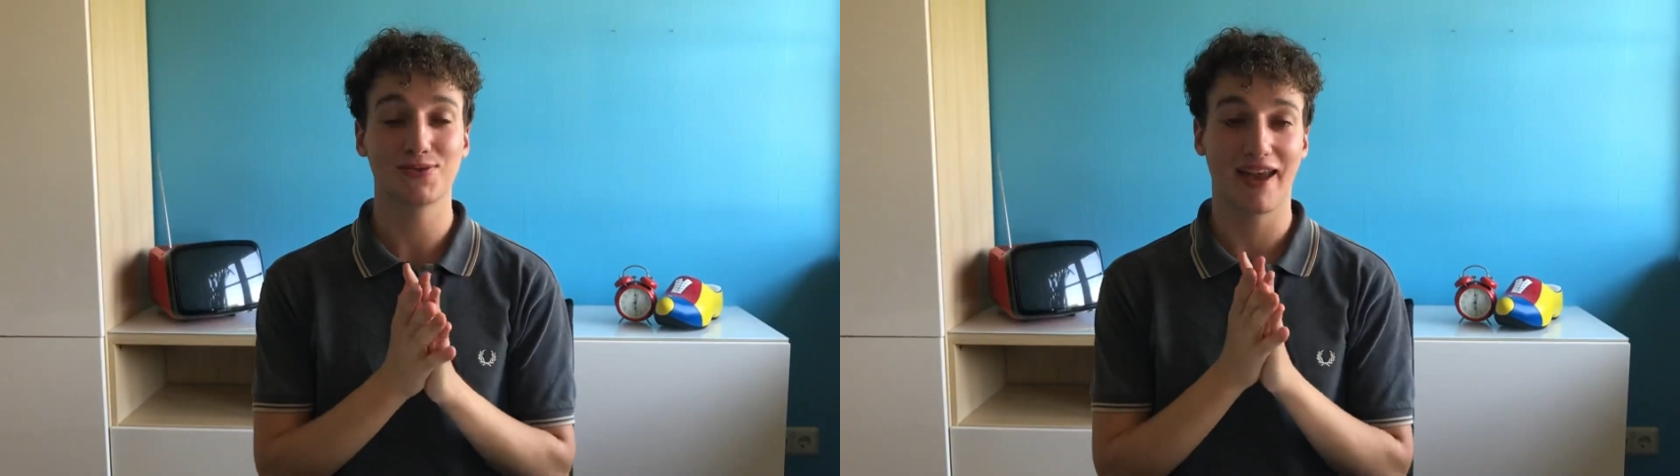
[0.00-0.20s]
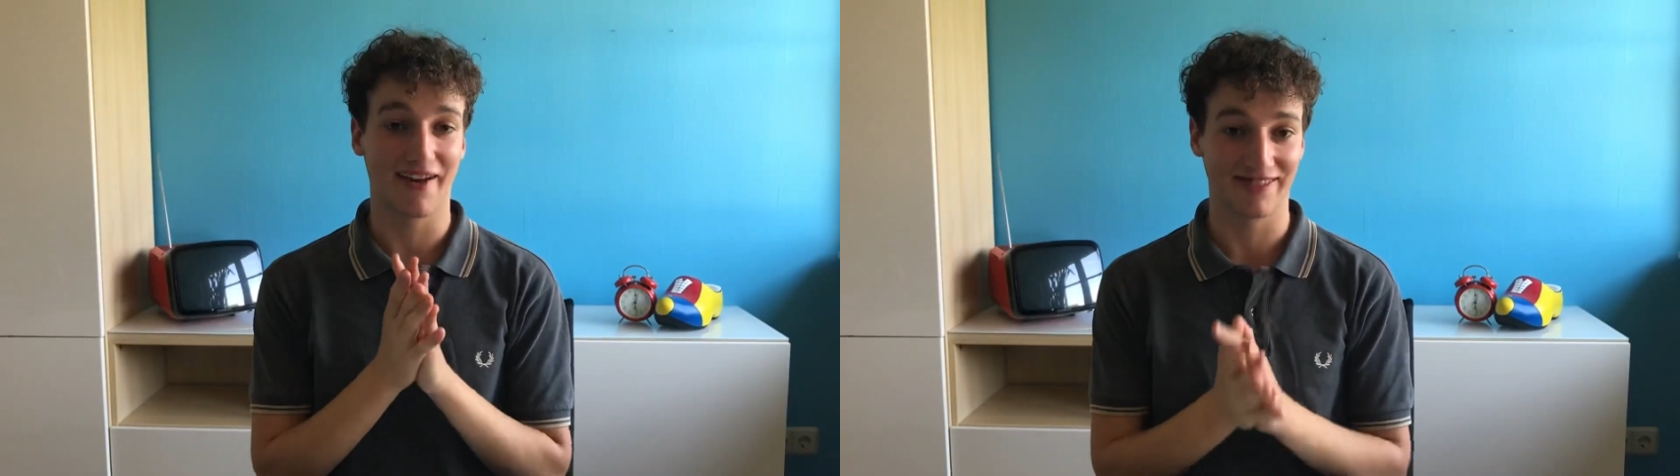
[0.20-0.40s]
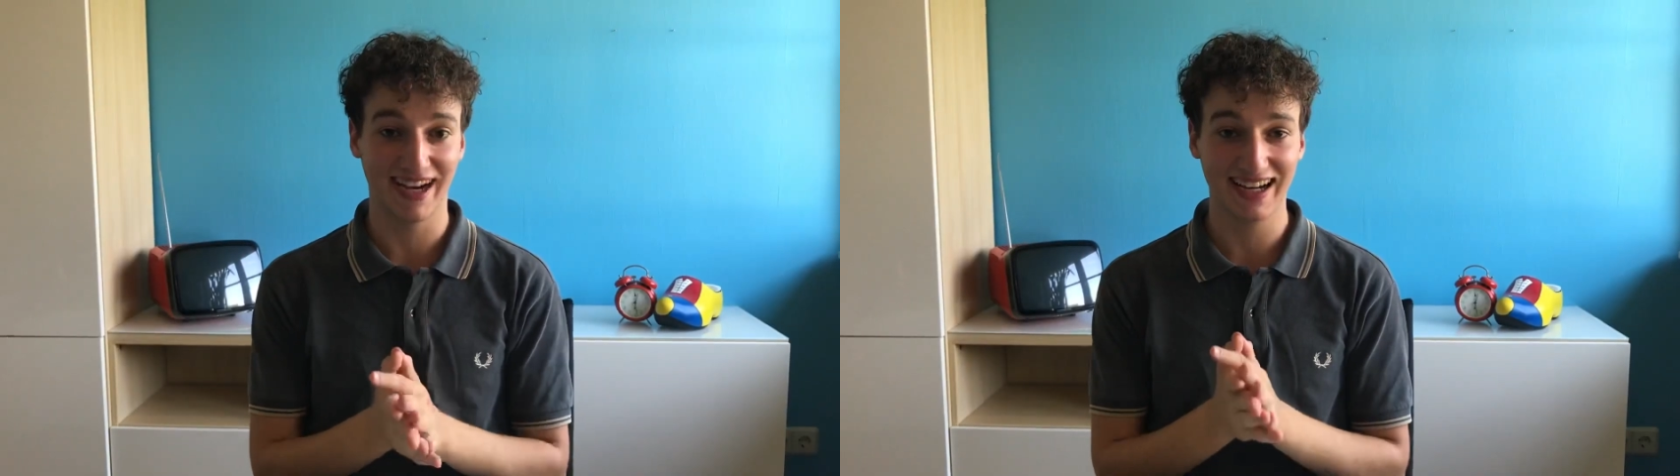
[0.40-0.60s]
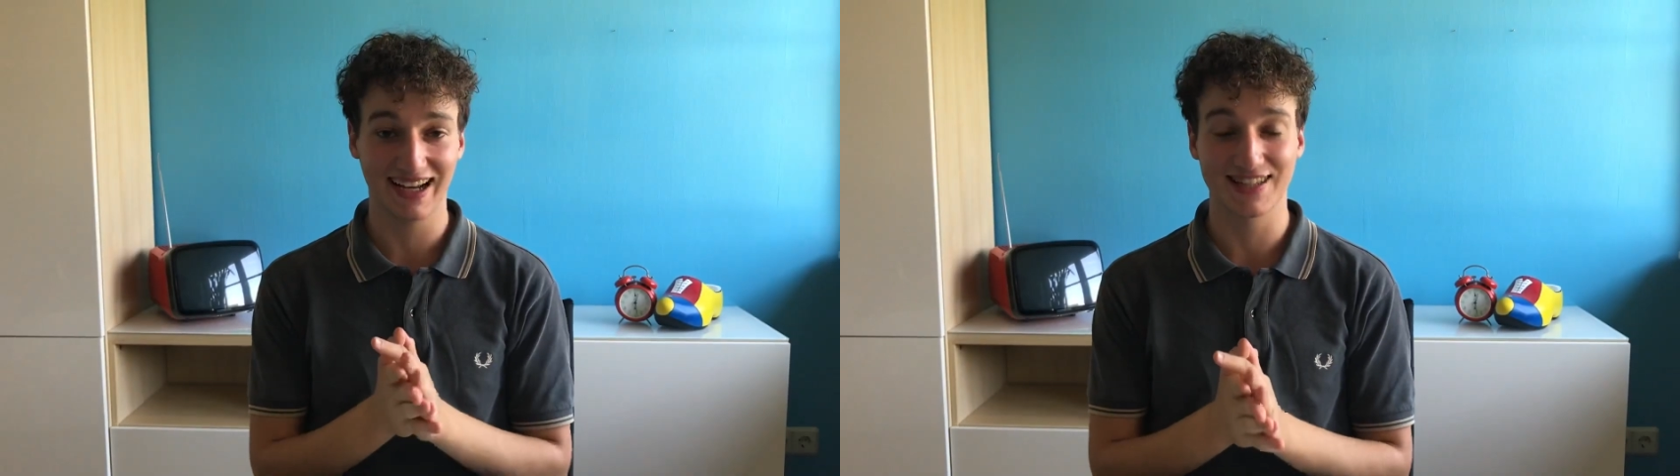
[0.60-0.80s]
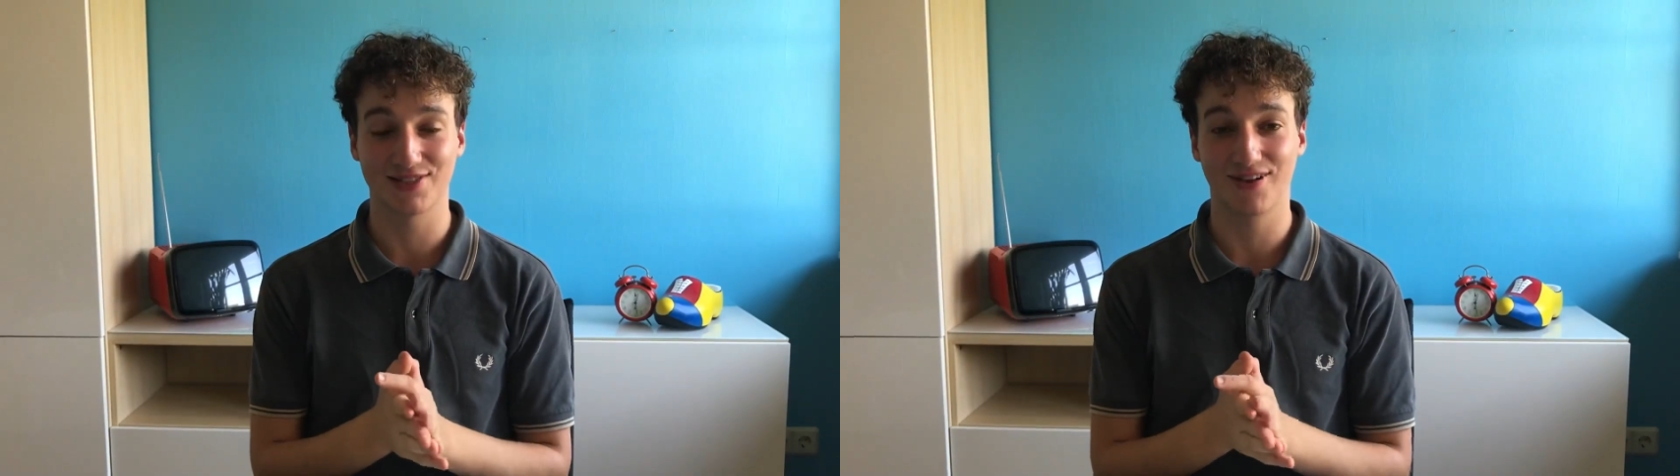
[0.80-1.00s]
we have that,
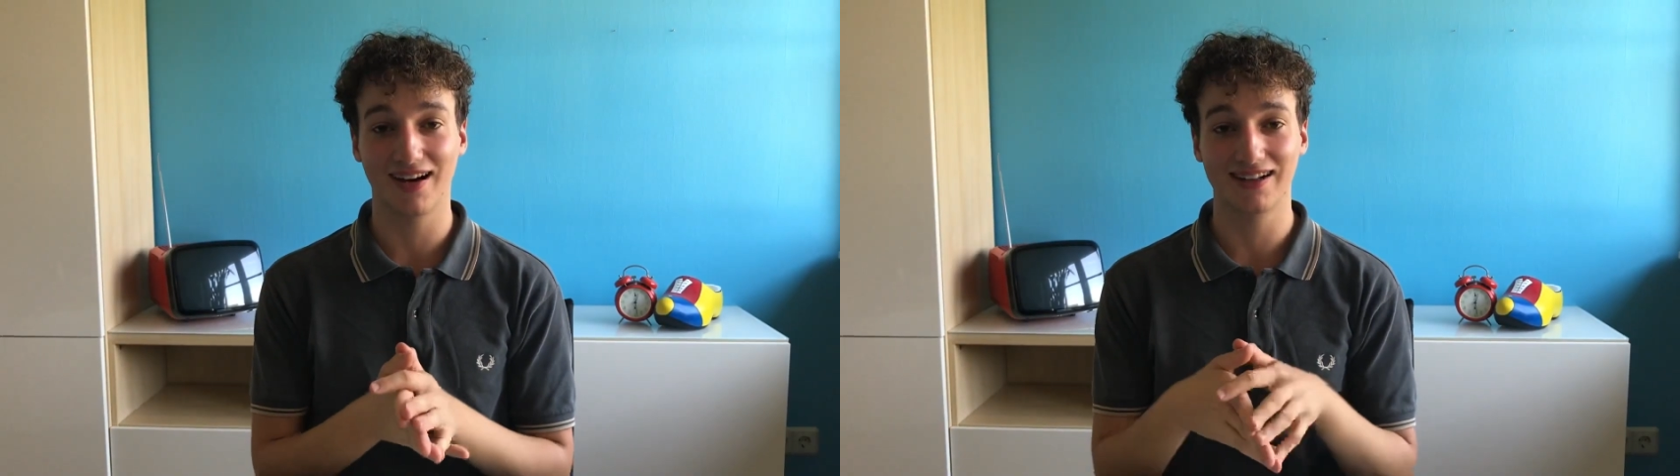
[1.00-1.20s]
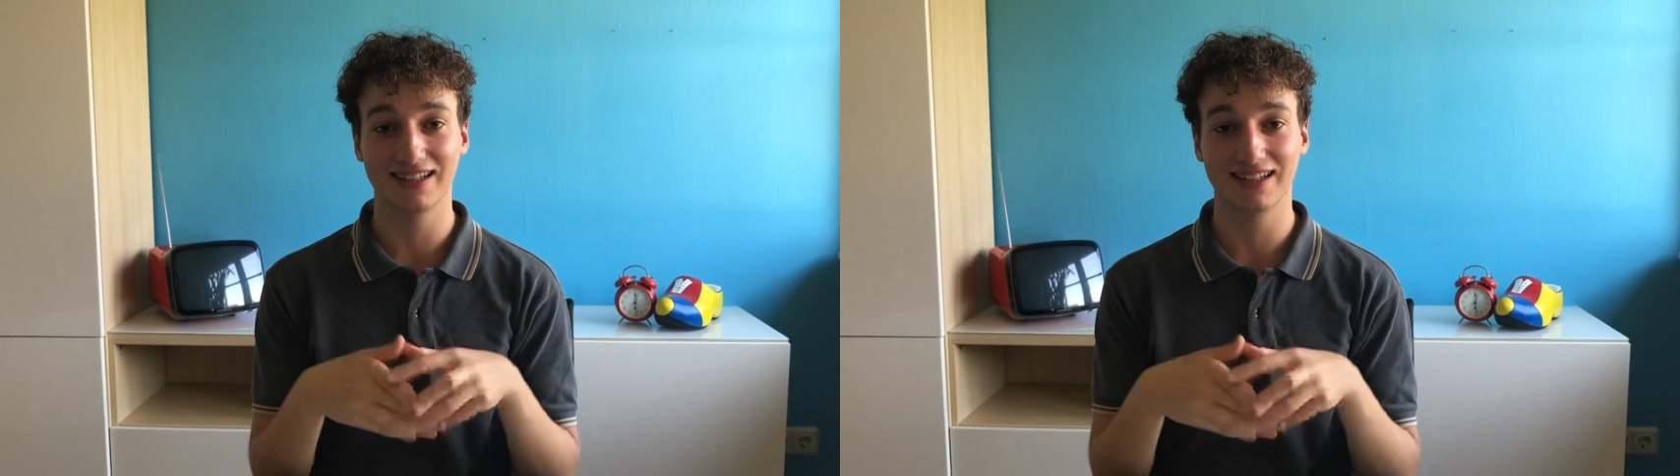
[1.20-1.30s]
it's finally